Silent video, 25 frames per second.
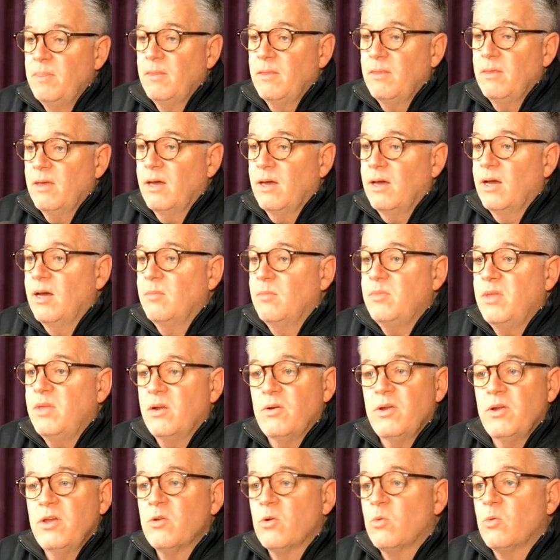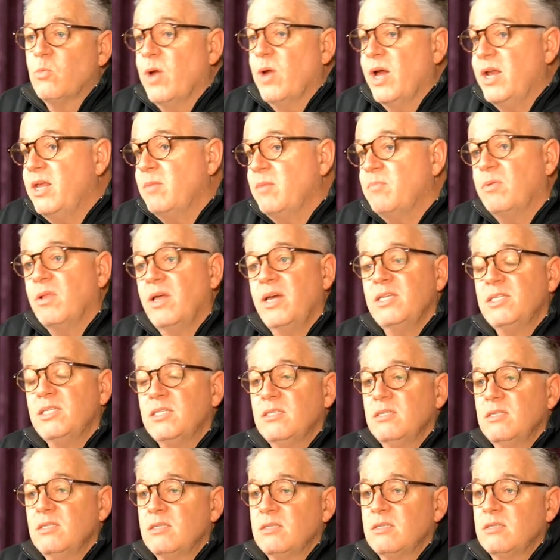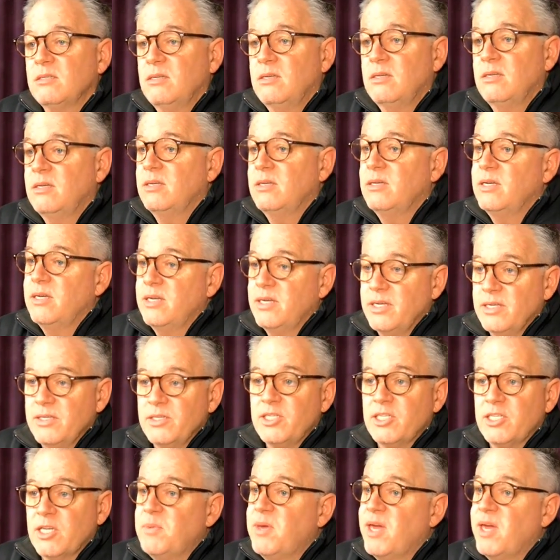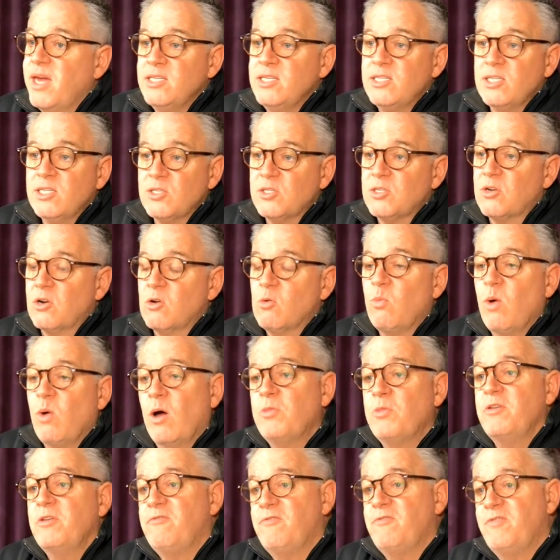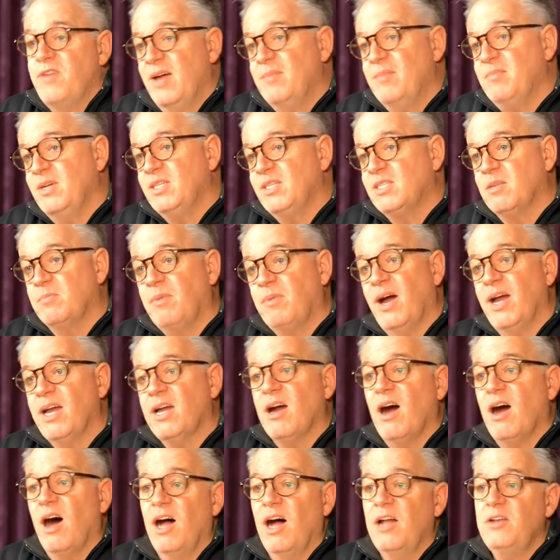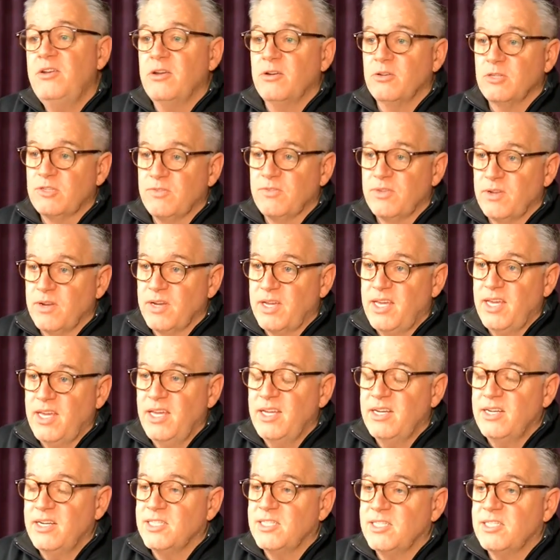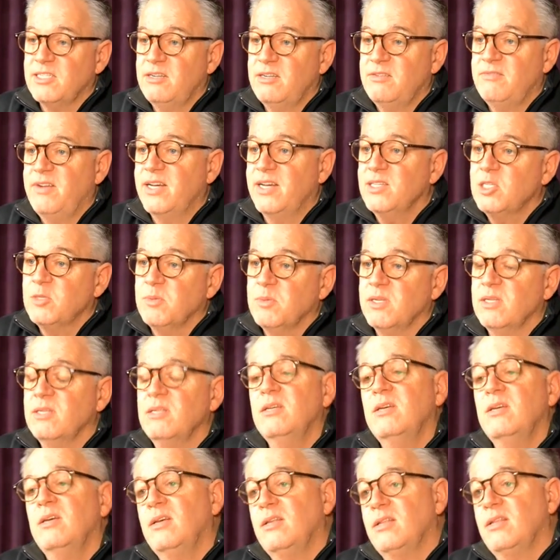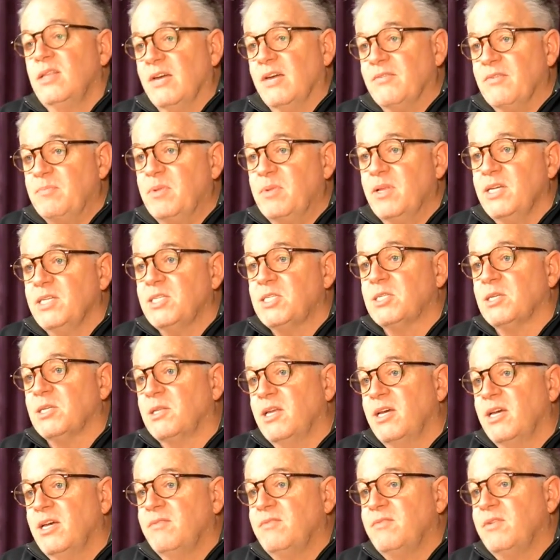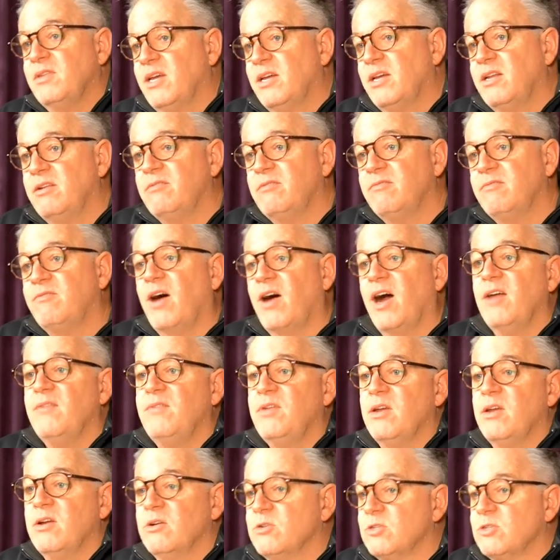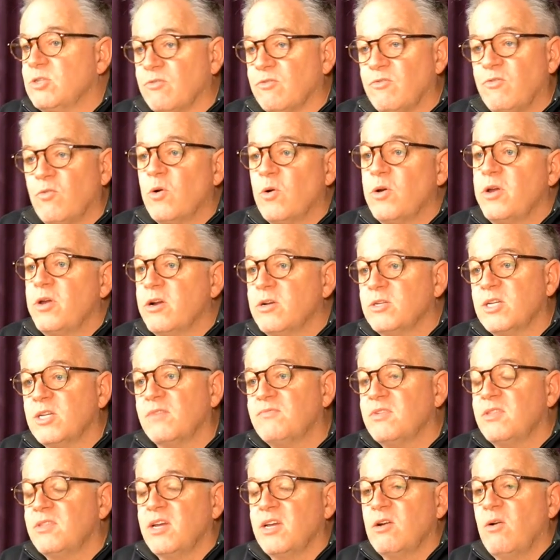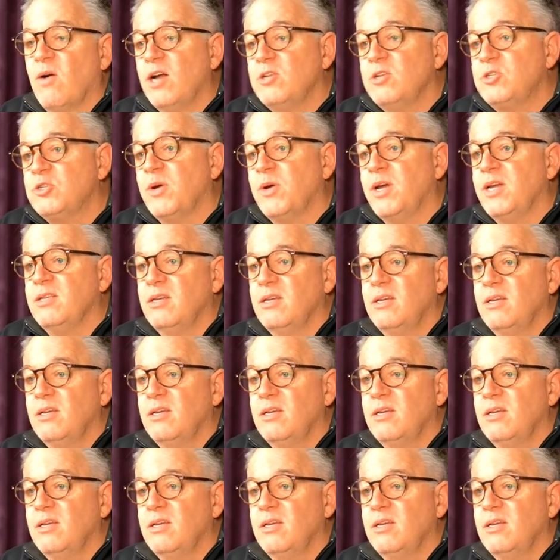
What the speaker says: They're either renting places. In some cases, there are wealthy families that buy condos for their kid as an investment. They have a place to live. And then in 5 years or 4 years after they graduate,